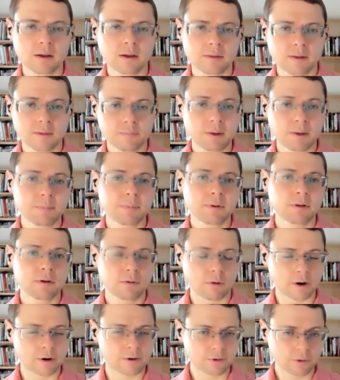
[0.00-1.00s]
The people
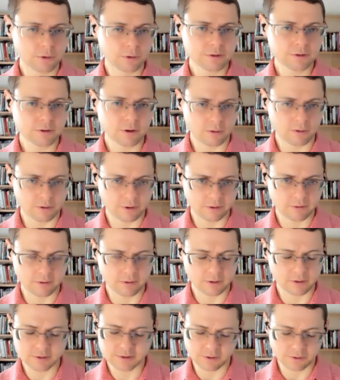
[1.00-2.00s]
who are doing the
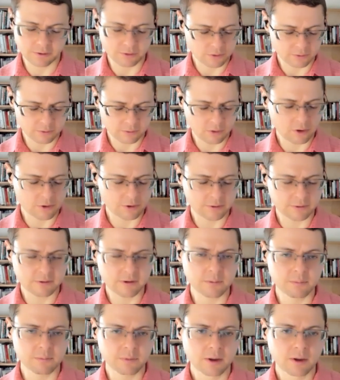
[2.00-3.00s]
auditing, so your audit
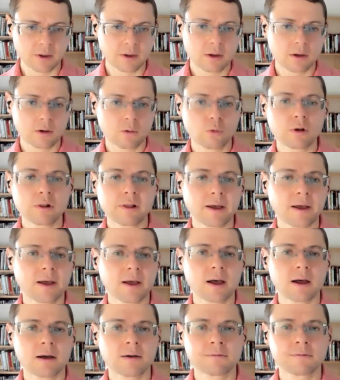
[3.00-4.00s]
team, will
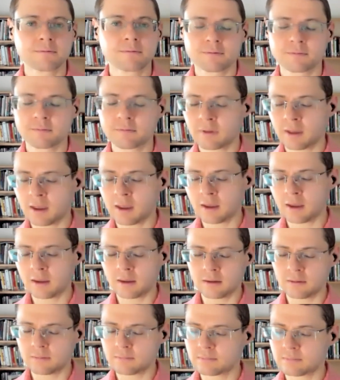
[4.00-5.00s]
have
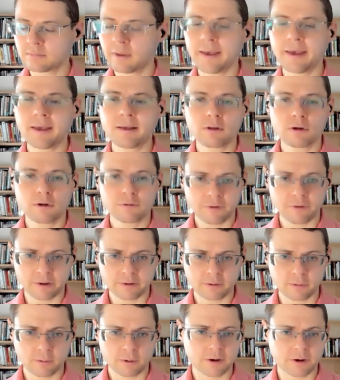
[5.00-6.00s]
a halo
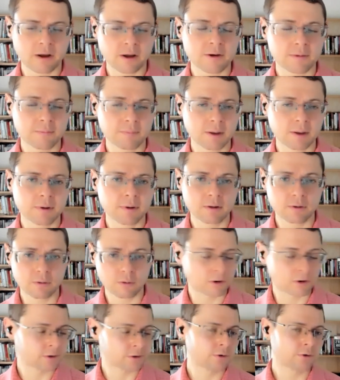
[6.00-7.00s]
effect toward other people
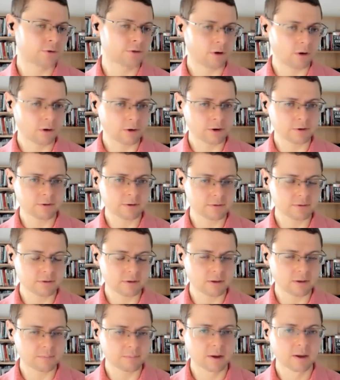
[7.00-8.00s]
who are doing the auditing
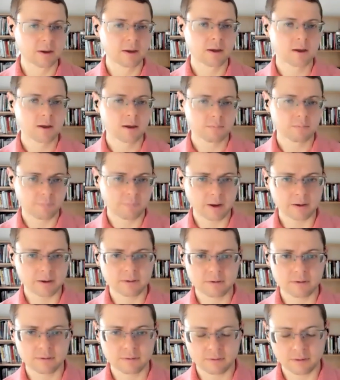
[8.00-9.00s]
team,
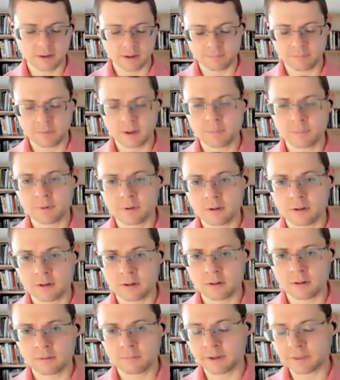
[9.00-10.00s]
but the
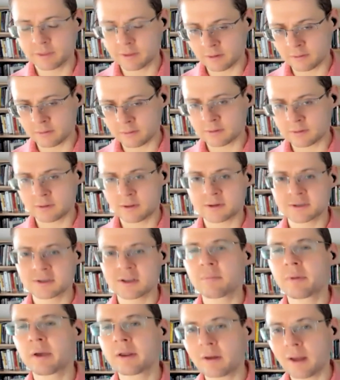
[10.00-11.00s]
people, but the, there's
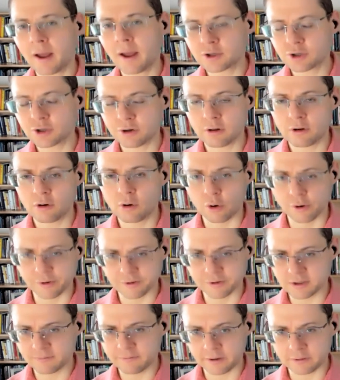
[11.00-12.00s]
going to be a natural
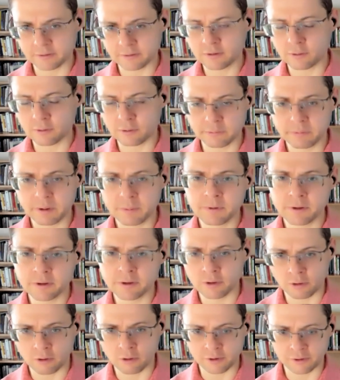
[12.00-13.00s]
horns effect toward people
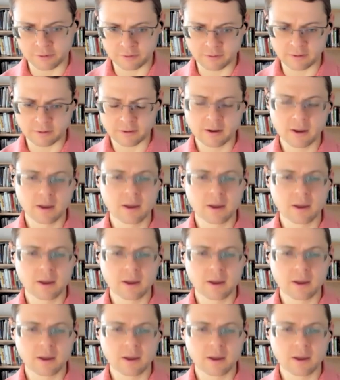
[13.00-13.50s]
you're auditing.